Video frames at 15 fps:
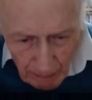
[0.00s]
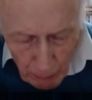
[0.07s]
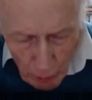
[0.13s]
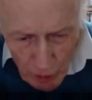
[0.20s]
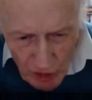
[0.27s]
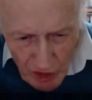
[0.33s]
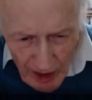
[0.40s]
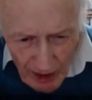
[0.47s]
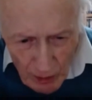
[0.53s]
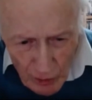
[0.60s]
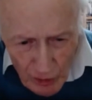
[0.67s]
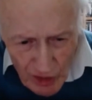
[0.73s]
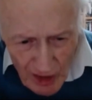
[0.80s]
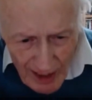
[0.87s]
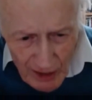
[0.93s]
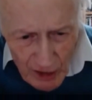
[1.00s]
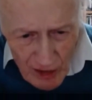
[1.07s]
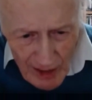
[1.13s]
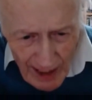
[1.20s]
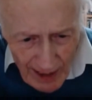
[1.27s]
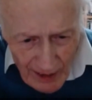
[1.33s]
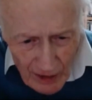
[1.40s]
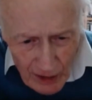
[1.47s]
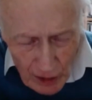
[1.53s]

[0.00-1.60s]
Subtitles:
Boy Scouts actually had a